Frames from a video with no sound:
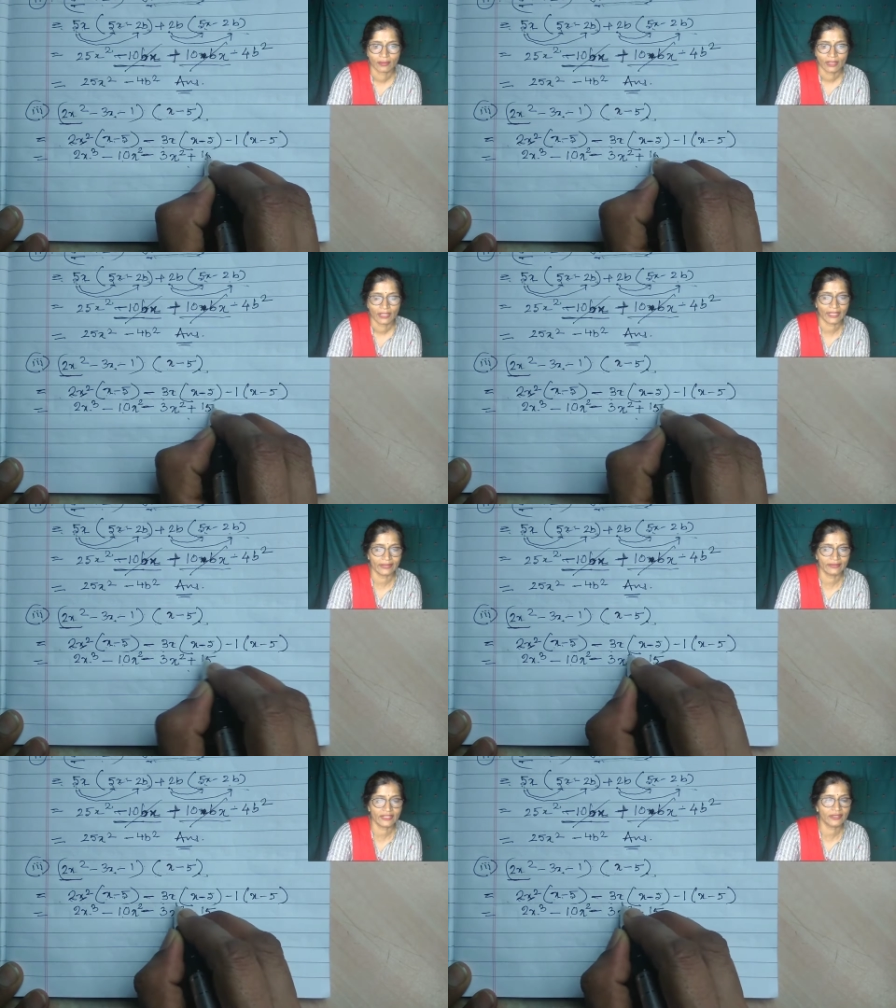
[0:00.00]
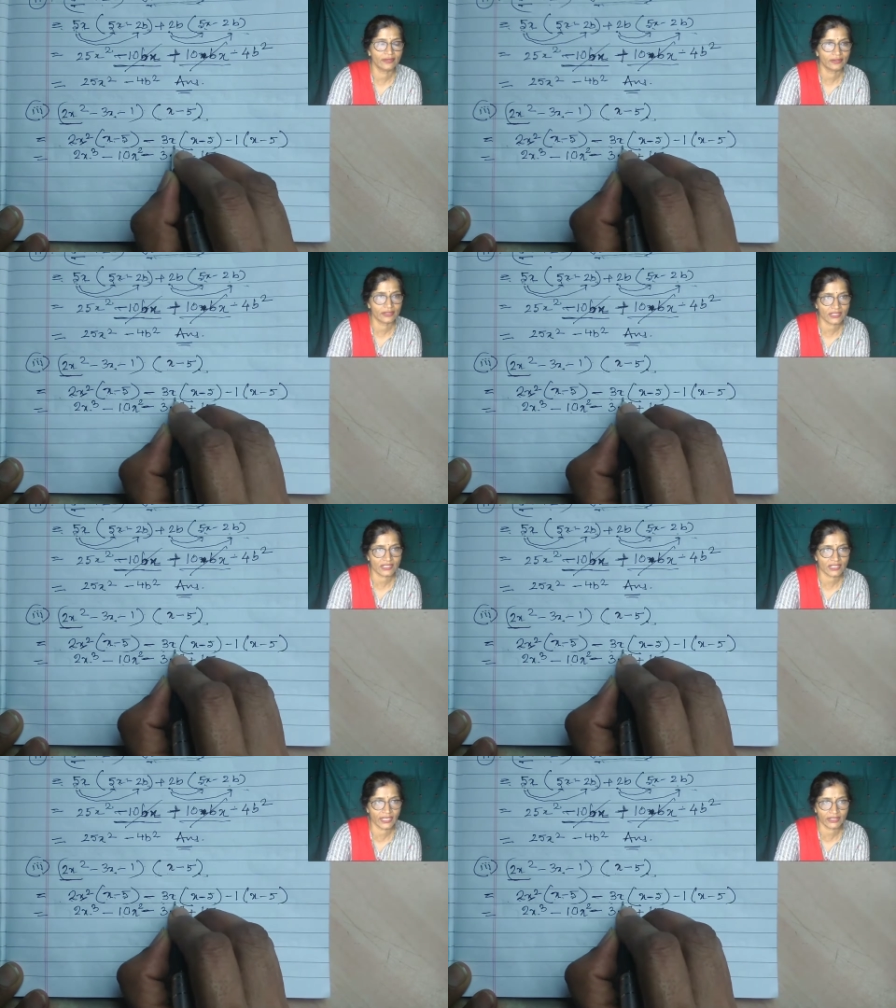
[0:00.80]
And then this
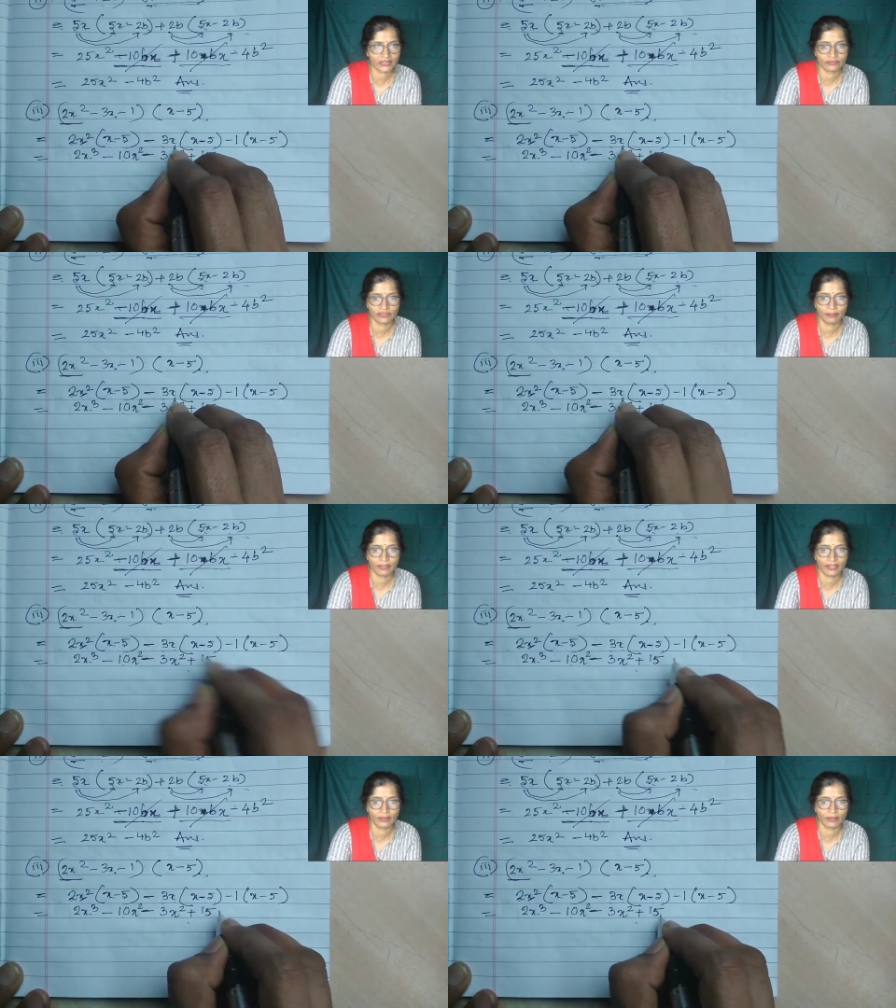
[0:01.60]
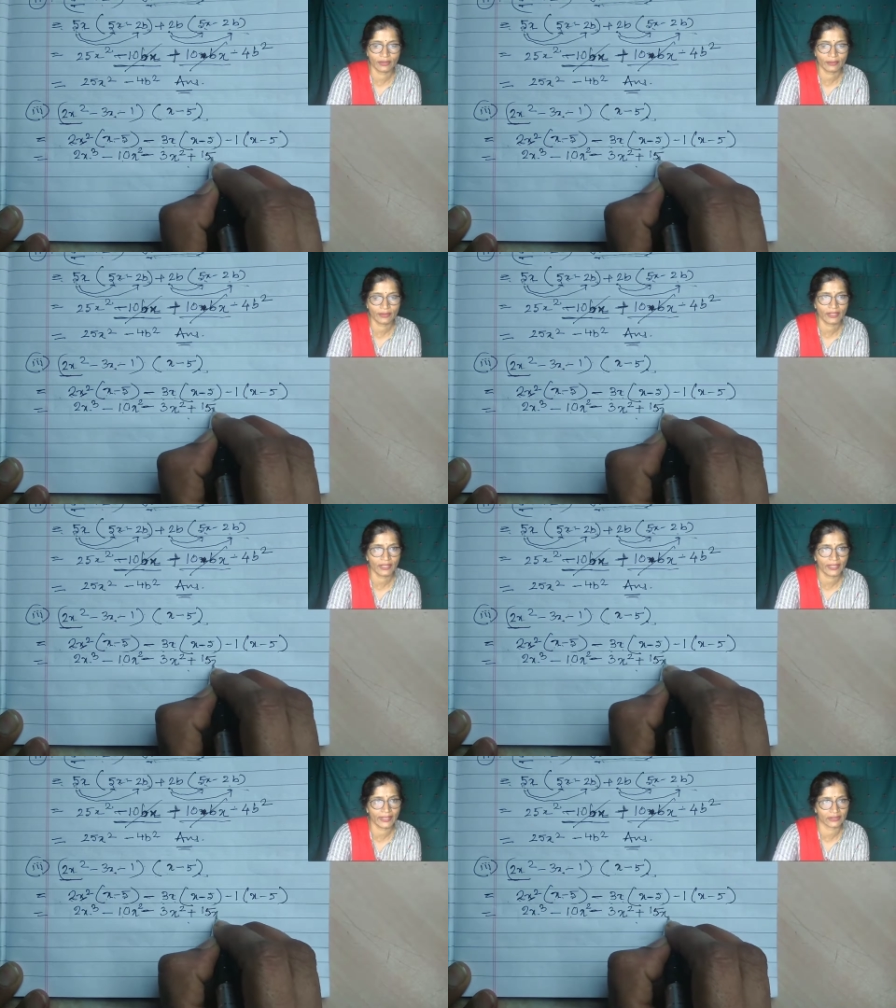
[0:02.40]
x will be equal to here
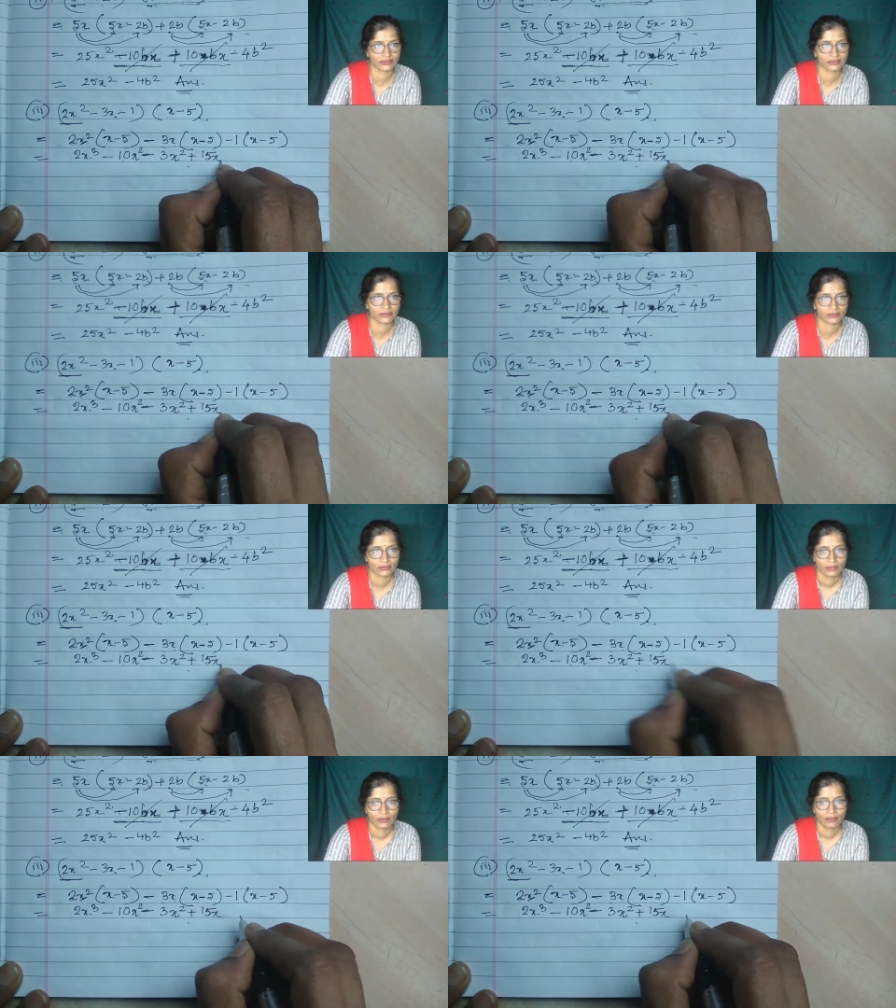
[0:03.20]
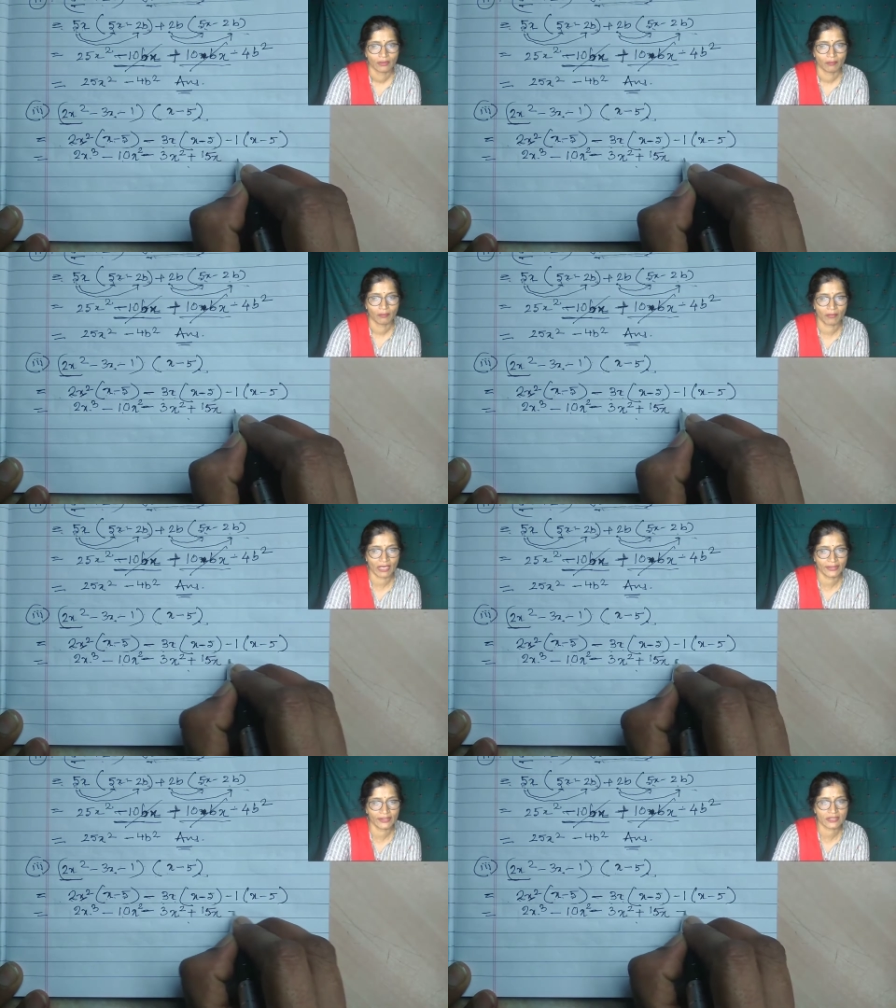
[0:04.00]
x
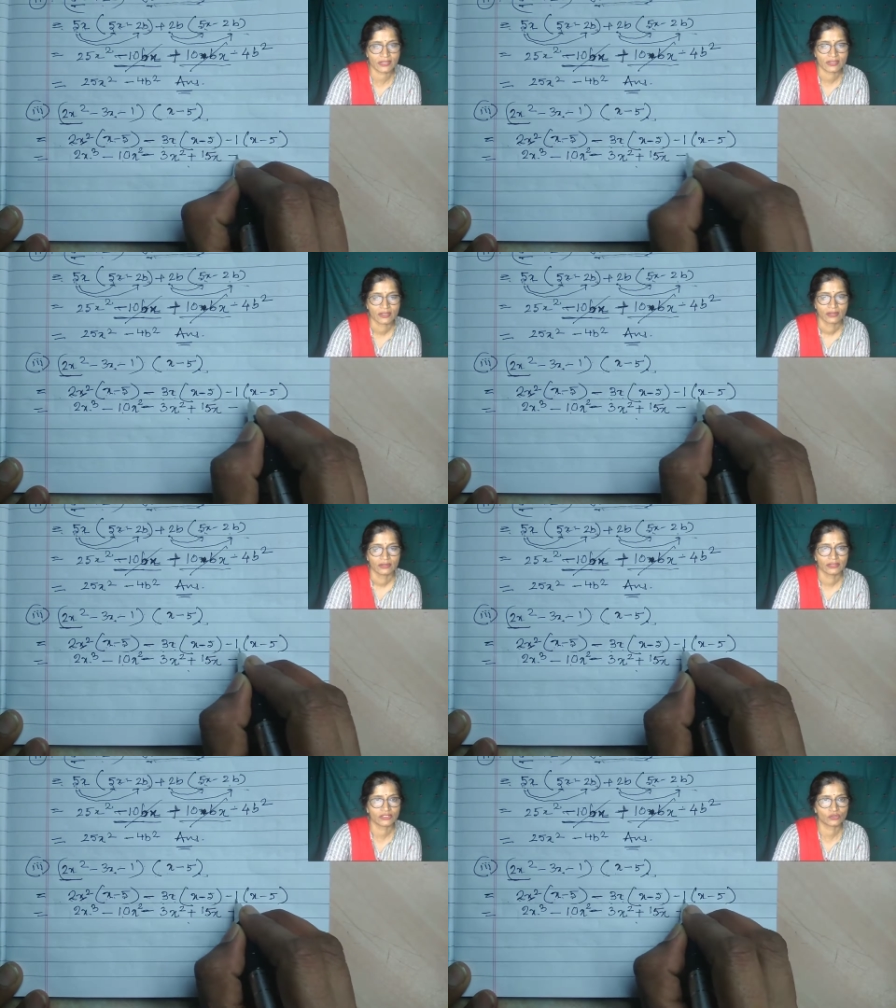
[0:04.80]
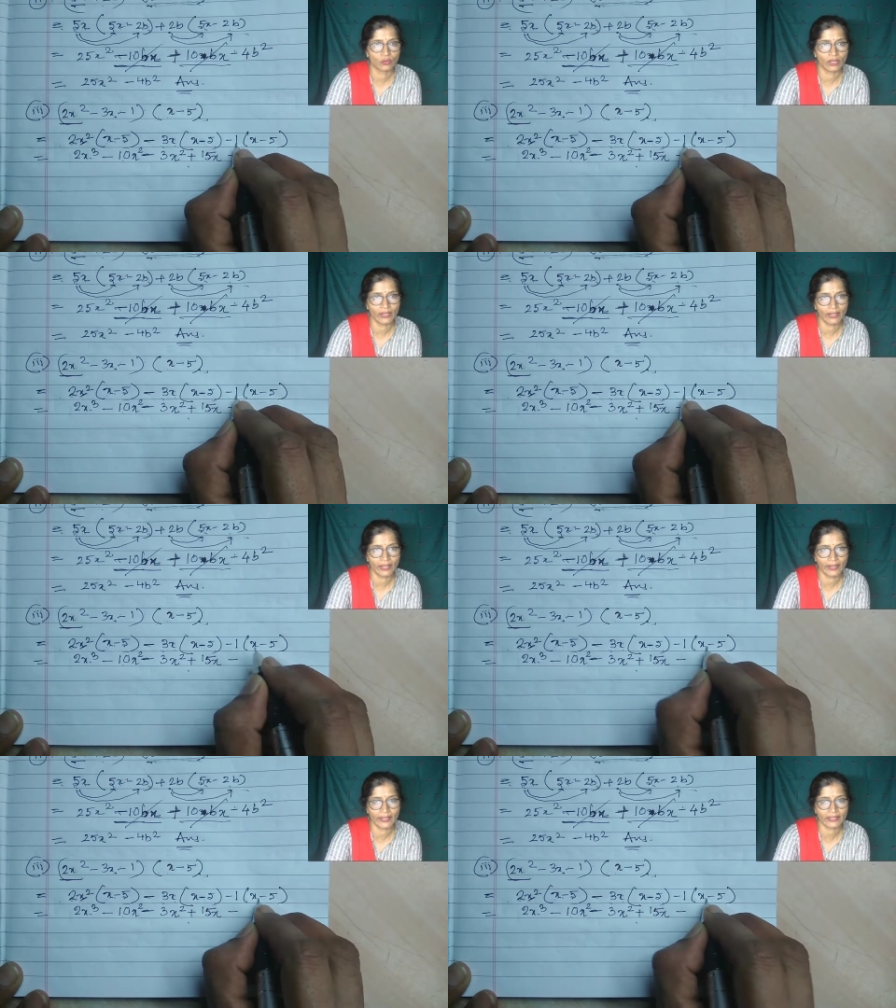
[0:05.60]
minus this 1,
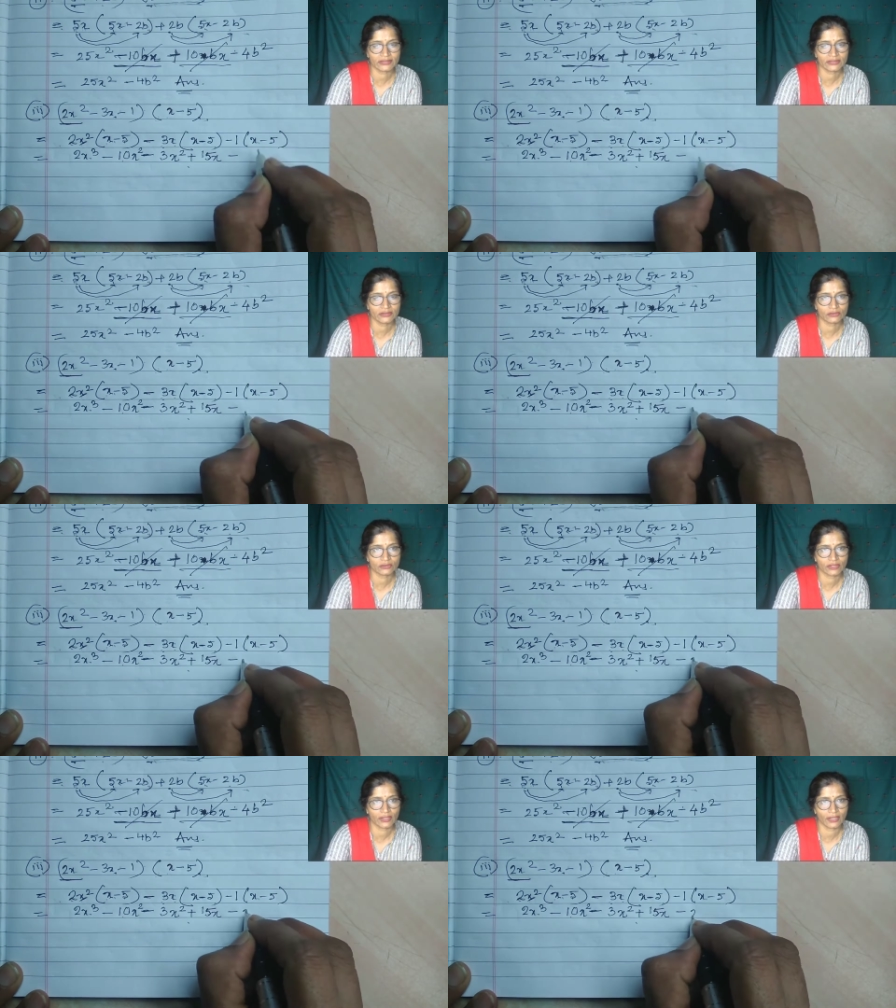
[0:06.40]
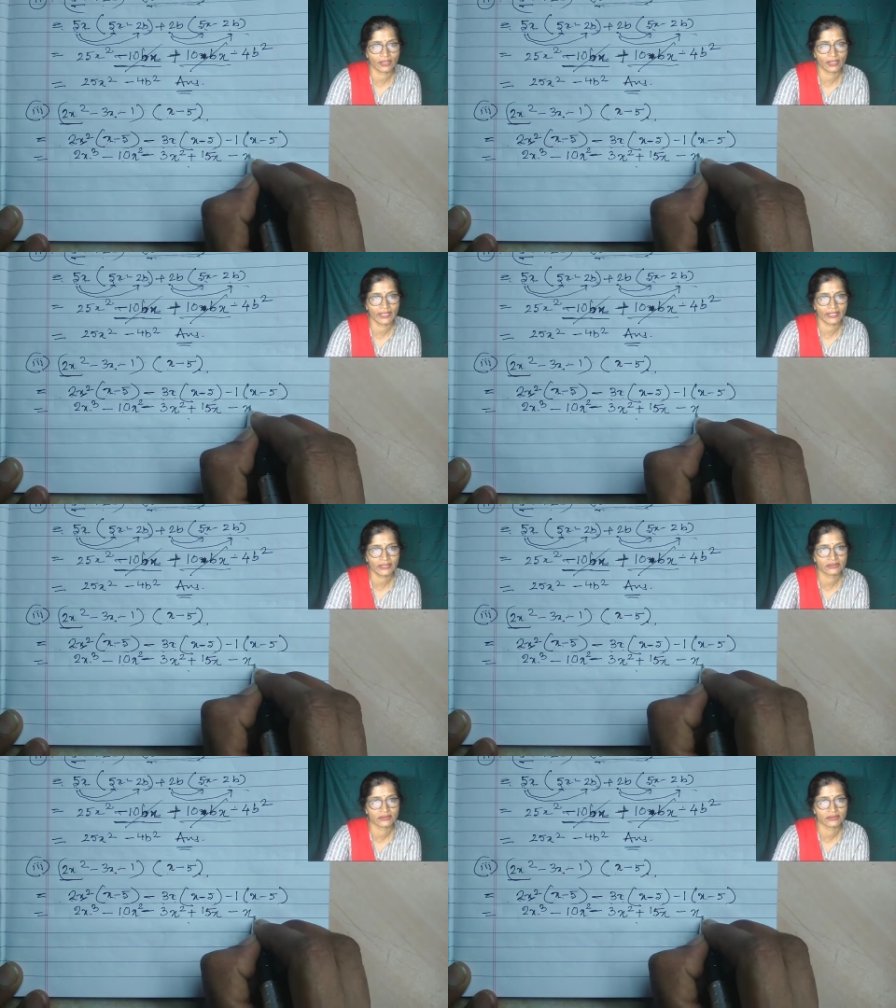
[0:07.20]
and x is x,